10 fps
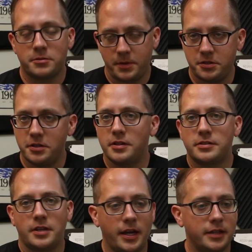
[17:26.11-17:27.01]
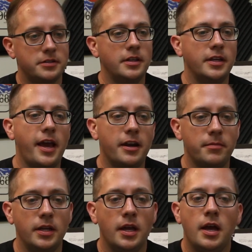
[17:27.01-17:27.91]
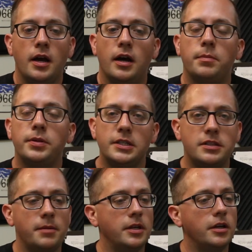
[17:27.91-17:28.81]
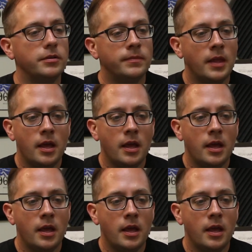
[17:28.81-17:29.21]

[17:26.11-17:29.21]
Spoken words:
especially to the science and the anatomy, please let me know.